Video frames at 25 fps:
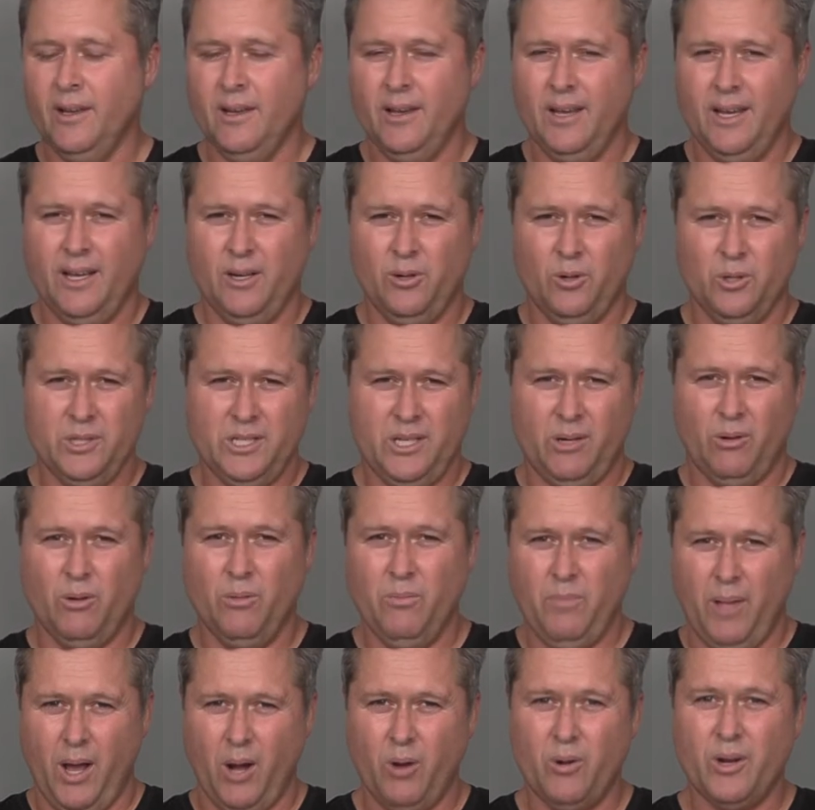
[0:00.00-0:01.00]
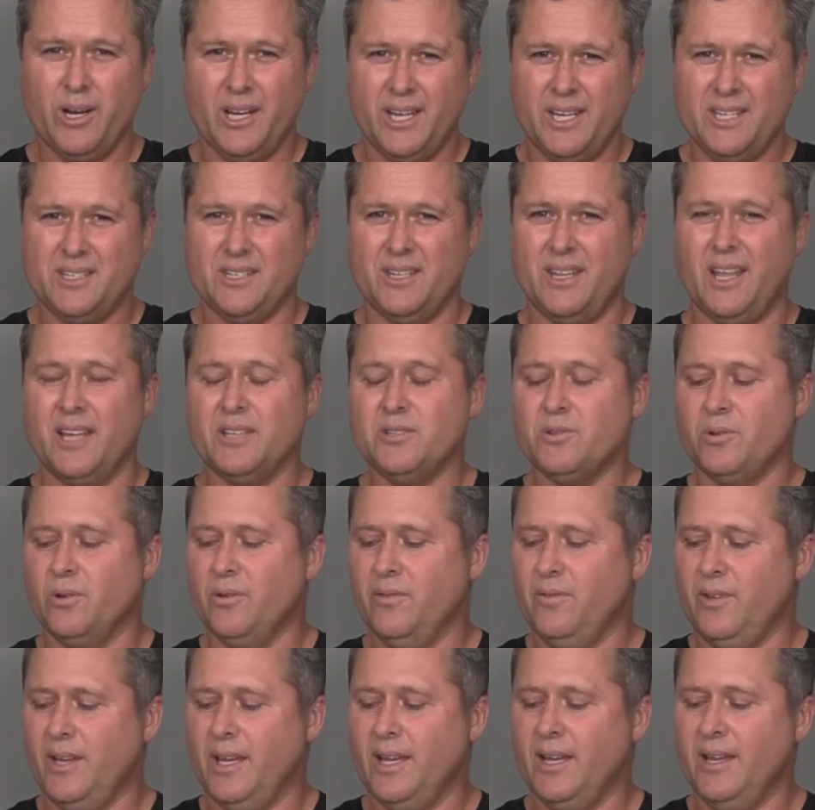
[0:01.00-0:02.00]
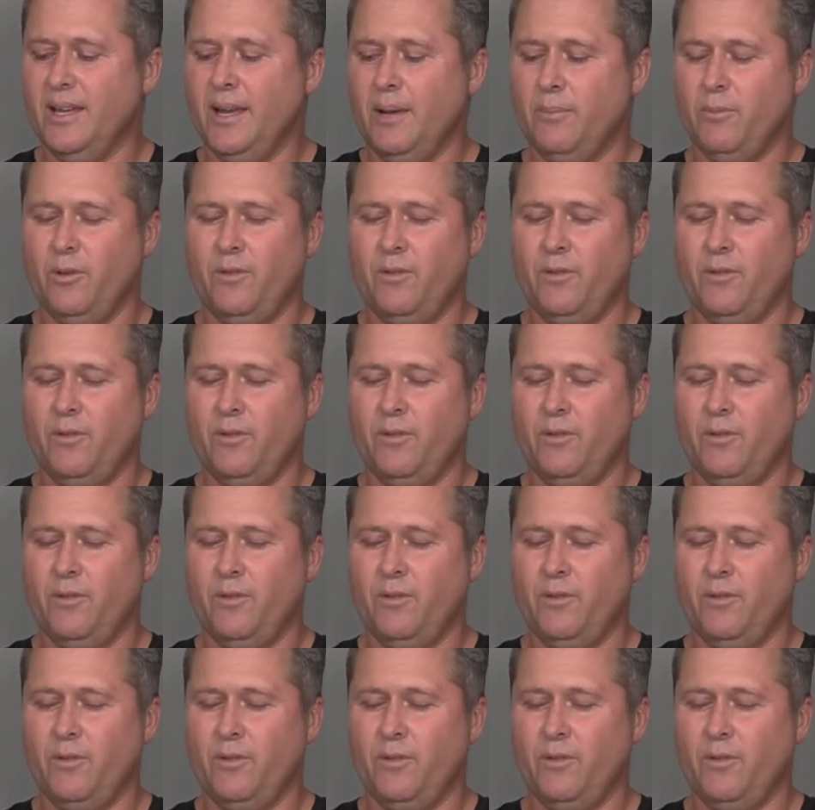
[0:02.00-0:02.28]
And also on balconies and that sort of thing.